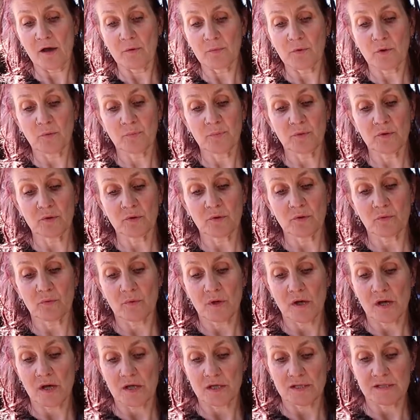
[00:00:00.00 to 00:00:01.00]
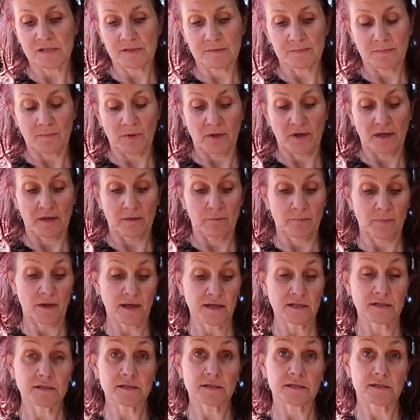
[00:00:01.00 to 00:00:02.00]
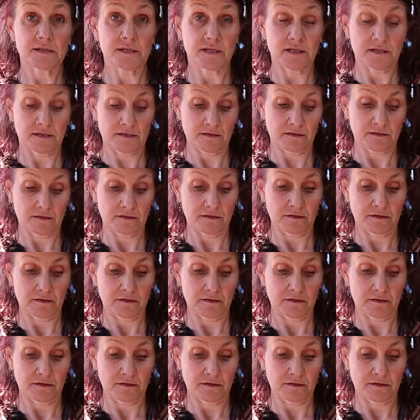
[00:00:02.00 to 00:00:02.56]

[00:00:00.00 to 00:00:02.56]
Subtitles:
Kombucha works by balancing